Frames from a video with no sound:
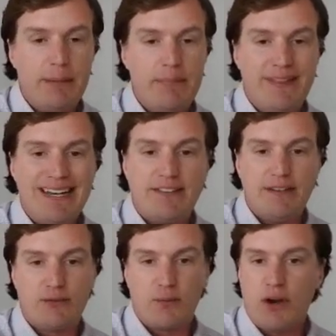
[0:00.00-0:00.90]
But then it
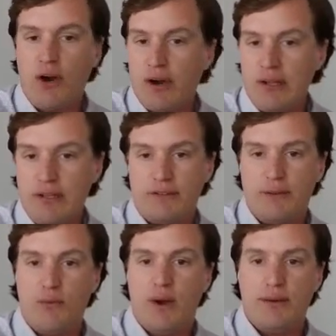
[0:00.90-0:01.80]
says, regardless
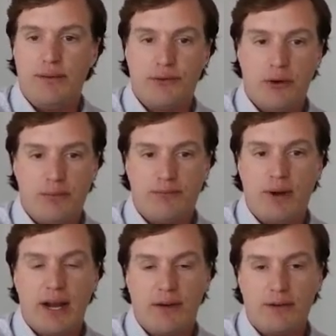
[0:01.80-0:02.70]
of whether the group of
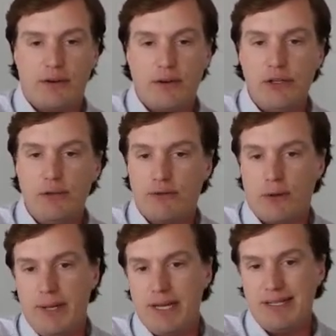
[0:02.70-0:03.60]
records are used
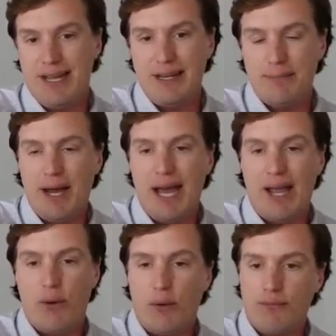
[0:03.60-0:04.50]
or maintained
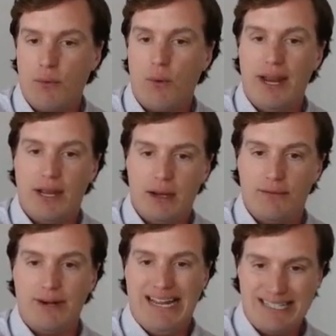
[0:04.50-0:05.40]
by or for a
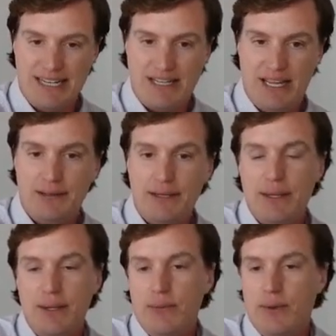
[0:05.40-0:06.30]
covered entity,
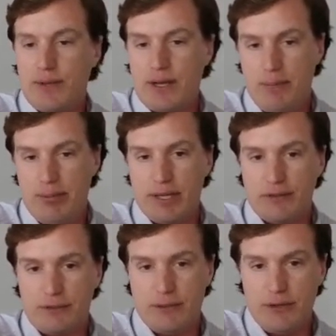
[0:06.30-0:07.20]
with a couple
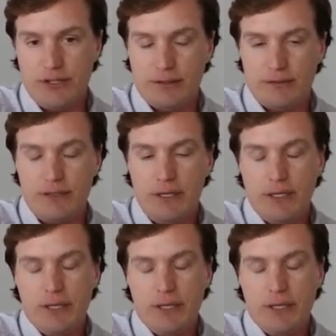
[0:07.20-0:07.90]
exclusions.